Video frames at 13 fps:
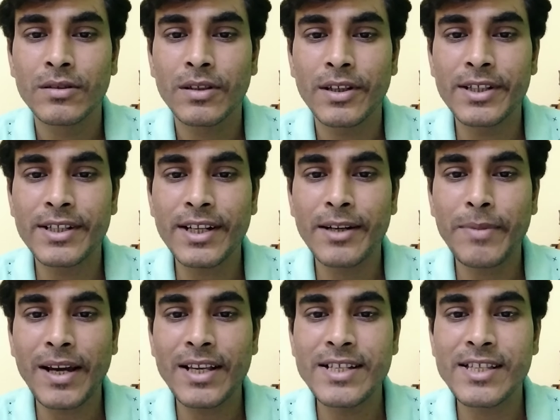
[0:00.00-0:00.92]
written
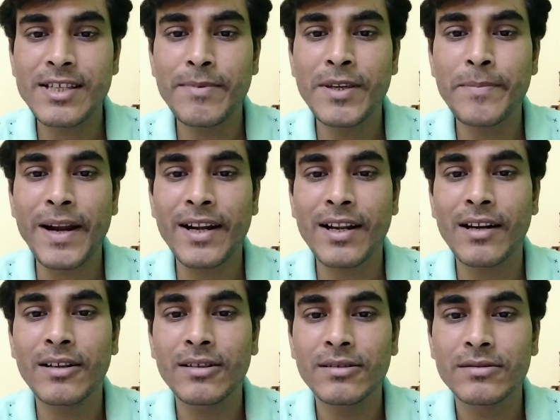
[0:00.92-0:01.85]
by Gieve
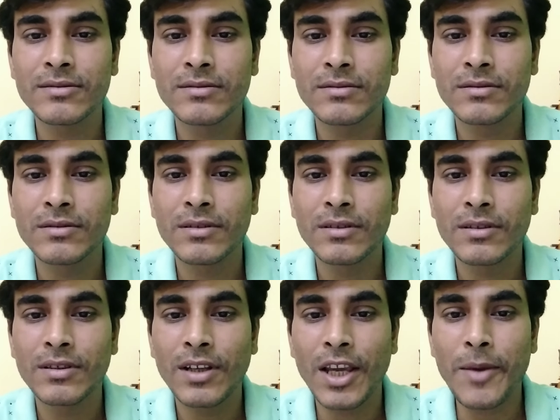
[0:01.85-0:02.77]
Patel,
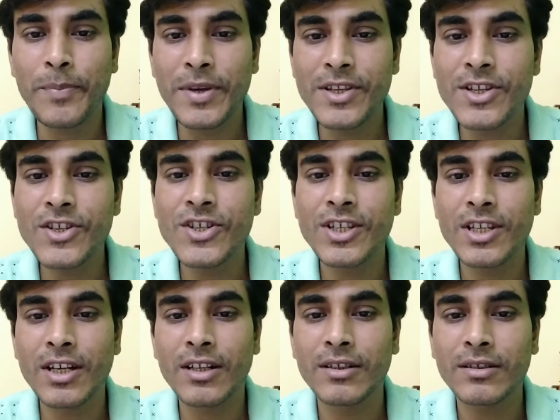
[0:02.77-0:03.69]
a
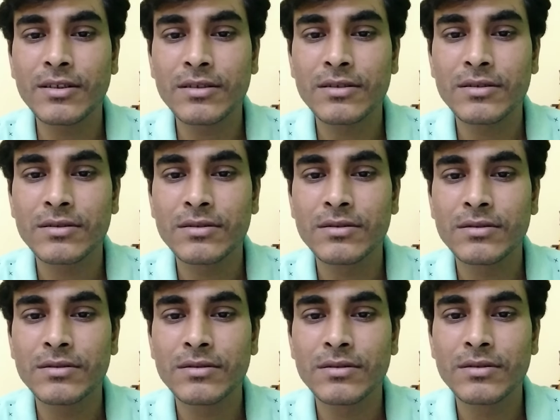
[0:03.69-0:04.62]
physician
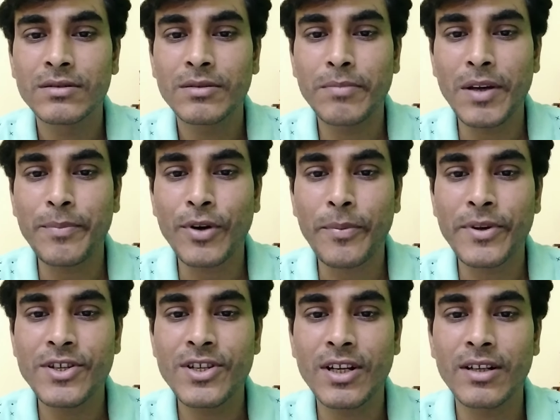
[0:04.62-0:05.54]
by
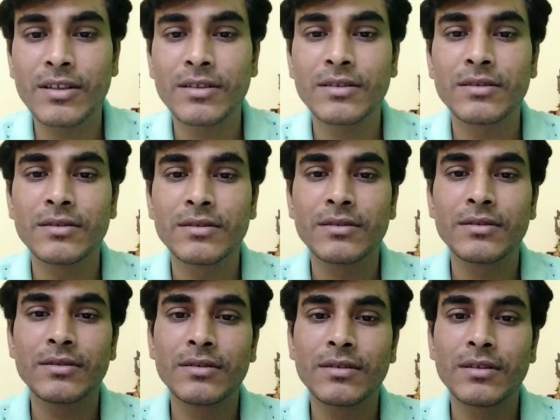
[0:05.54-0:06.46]
profession
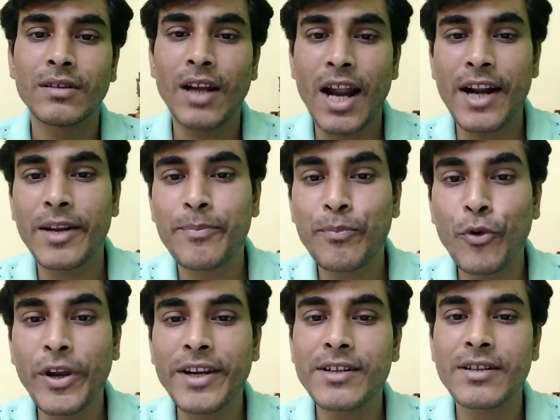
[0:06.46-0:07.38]
and a
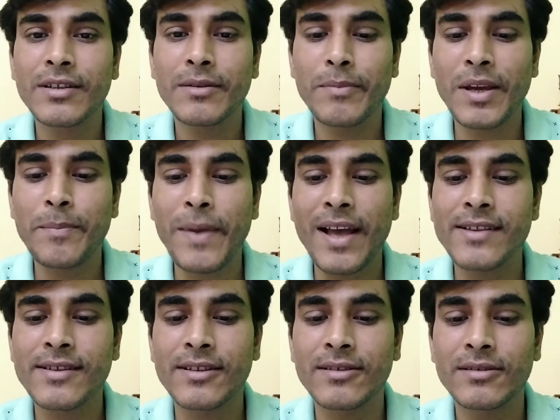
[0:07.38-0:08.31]
poet by passion.